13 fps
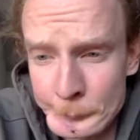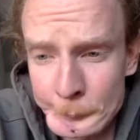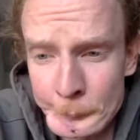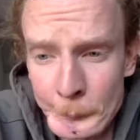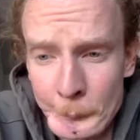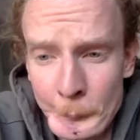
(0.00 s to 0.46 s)

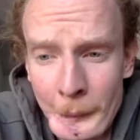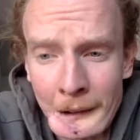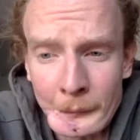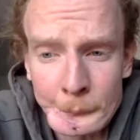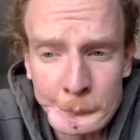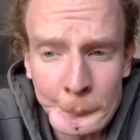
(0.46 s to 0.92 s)

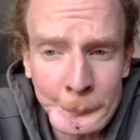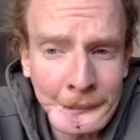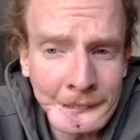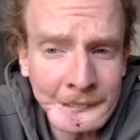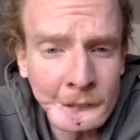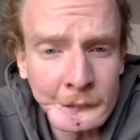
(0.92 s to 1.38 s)
While for me,
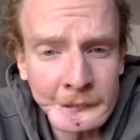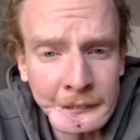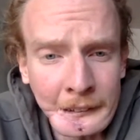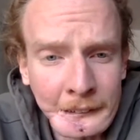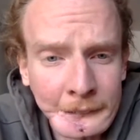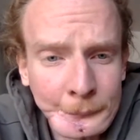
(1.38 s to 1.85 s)
it's just
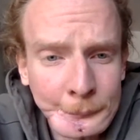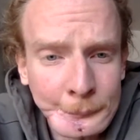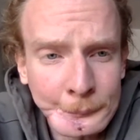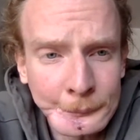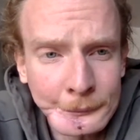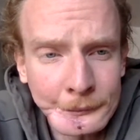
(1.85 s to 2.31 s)
like
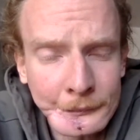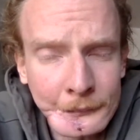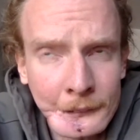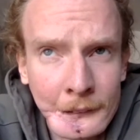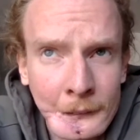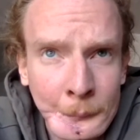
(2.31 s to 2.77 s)

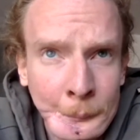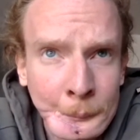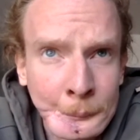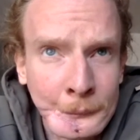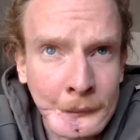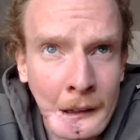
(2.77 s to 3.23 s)

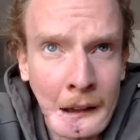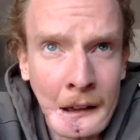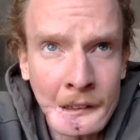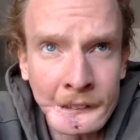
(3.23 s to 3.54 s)
I had